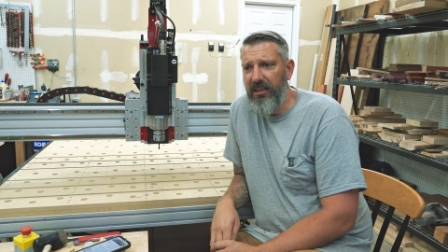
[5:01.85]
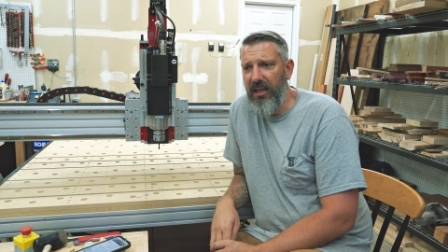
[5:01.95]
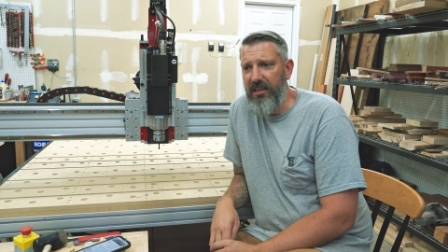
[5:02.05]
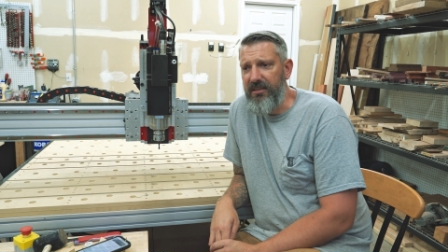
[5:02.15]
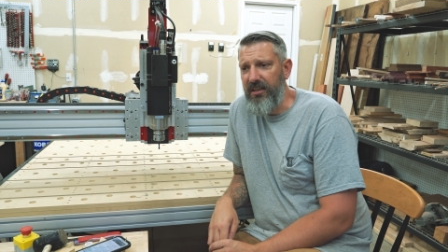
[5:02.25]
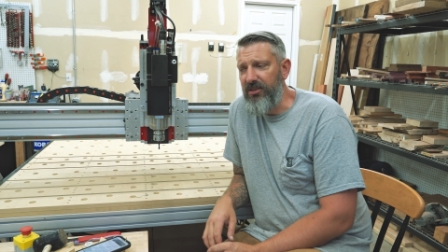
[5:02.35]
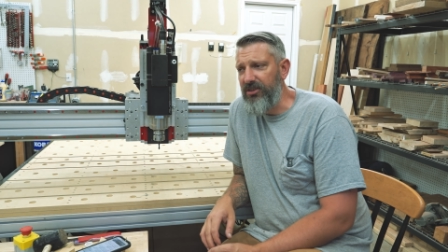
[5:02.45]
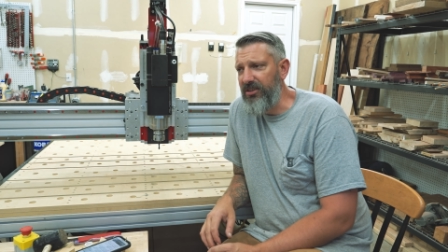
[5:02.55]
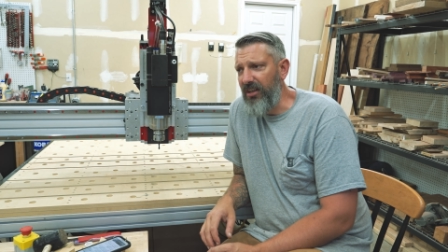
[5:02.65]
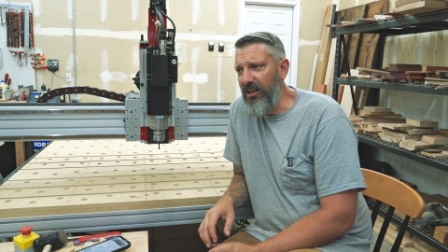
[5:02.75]
I,
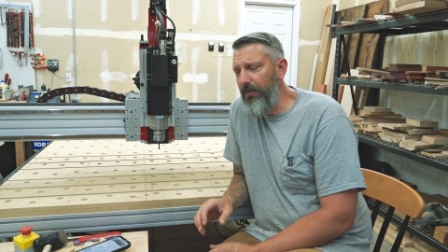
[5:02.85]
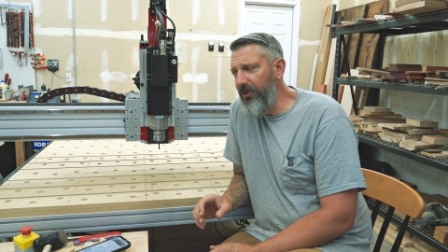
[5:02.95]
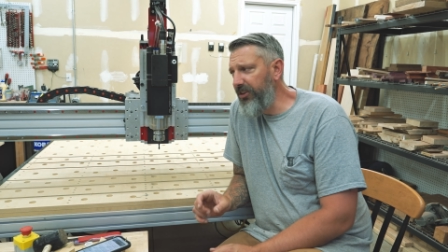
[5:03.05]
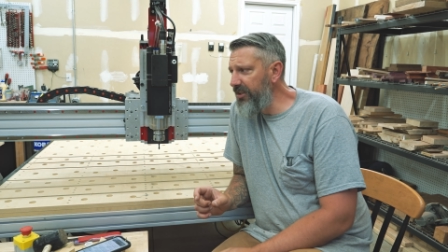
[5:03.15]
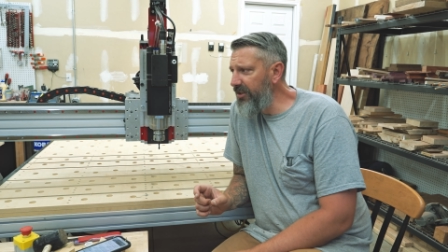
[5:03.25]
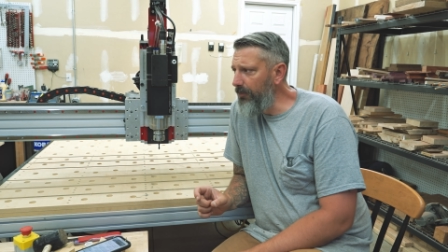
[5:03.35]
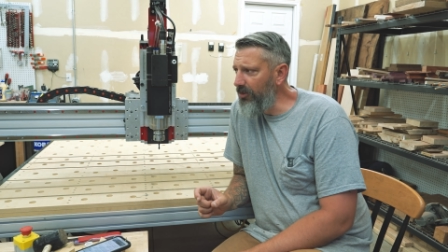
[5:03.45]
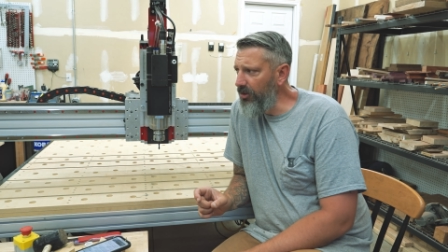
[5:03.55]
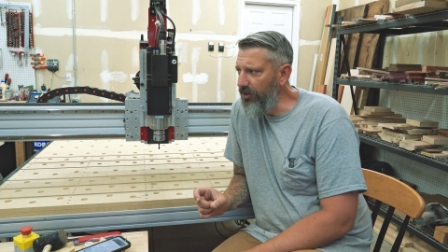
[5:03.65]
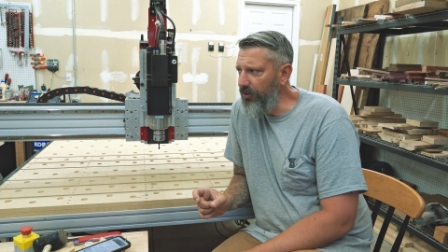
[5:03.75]
there's a couple things that I'm a
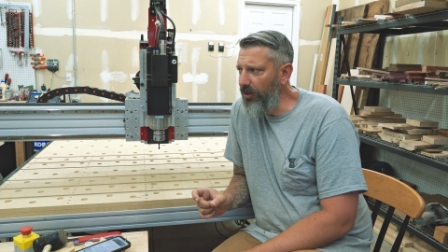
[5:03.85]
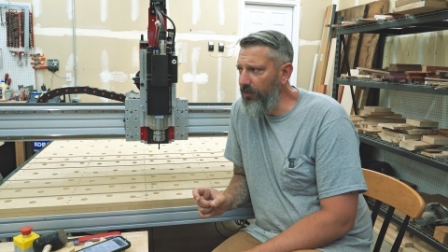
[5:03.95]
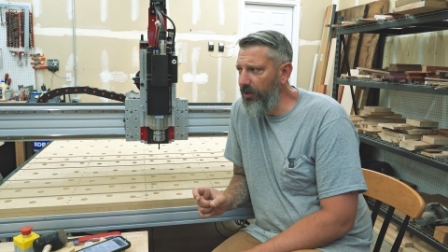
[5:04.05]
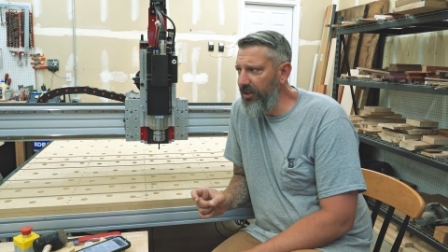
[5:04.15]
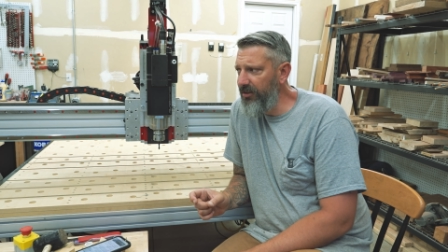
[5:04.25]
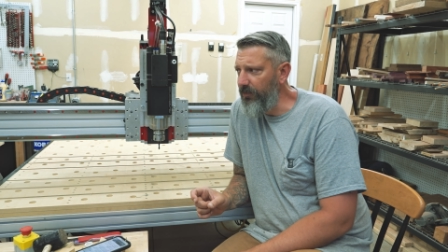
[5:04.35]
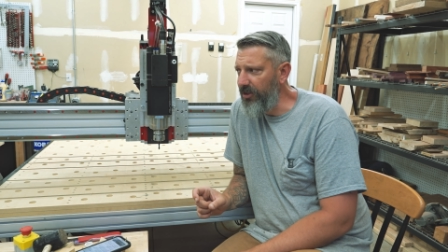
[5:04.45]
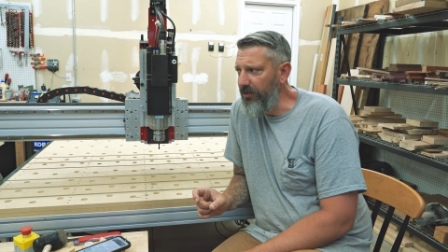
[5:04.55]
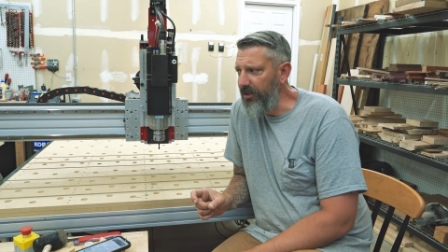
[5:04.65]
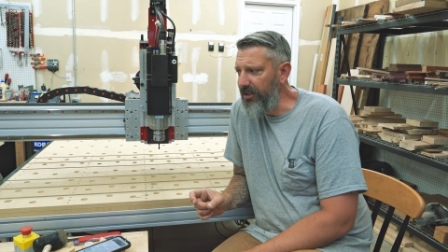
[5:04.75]
little annoyed with
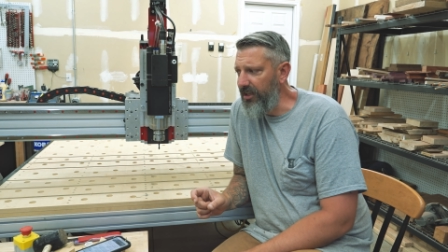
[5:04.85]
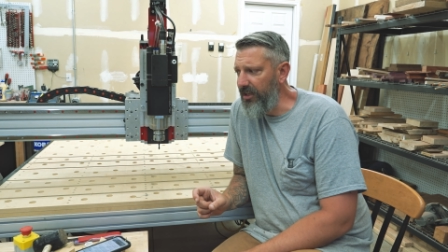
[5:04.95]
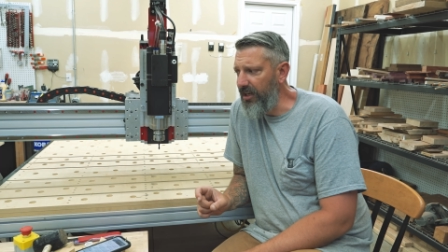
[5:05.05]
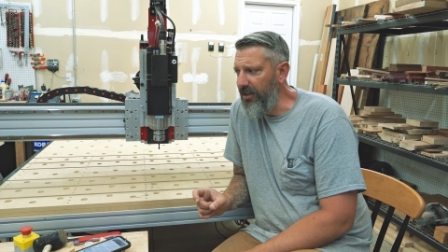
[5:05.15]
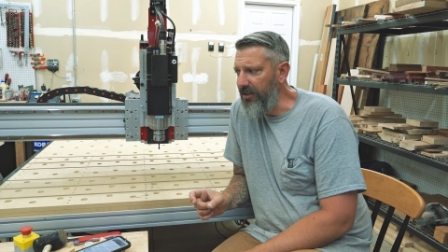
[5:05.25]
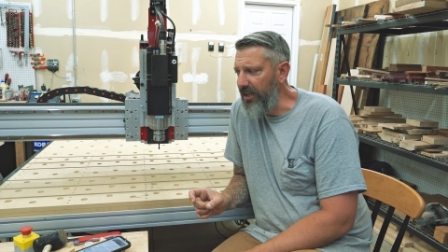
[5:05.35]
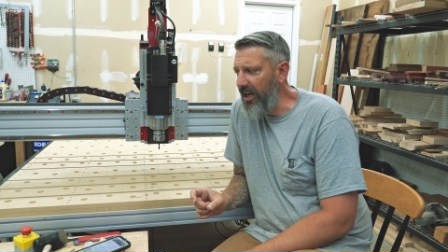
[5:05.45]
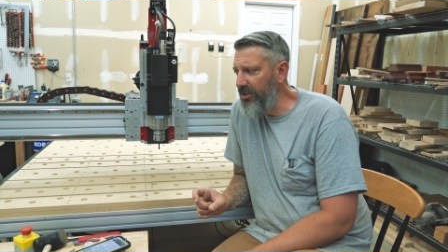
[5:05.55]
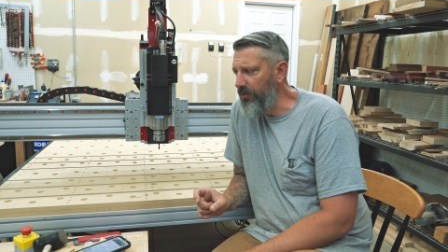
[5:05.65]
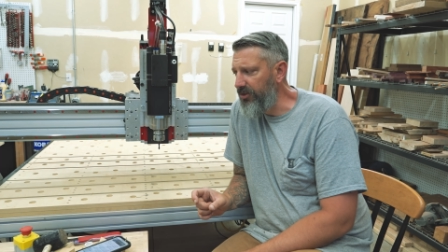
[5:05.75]
with, with the uh, the
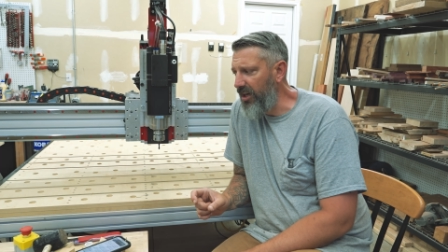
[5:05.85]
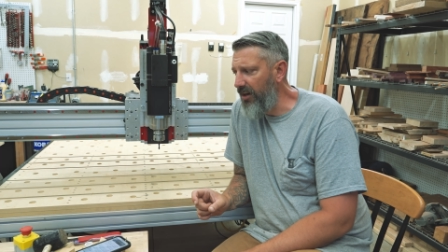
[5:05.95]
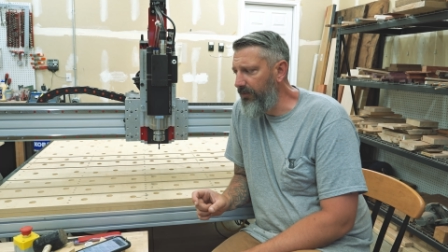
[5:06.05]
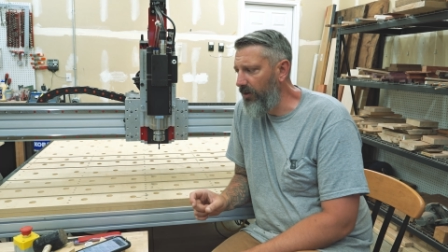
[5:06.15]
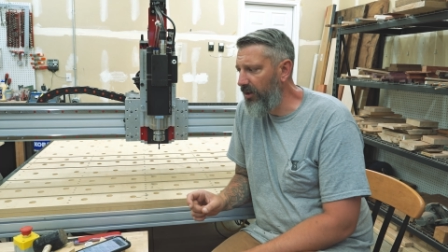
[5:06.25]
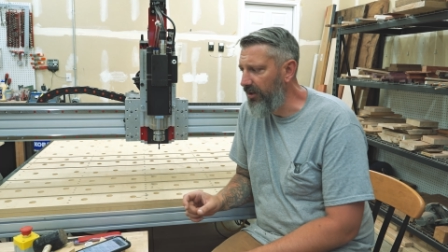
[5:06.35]
actual software.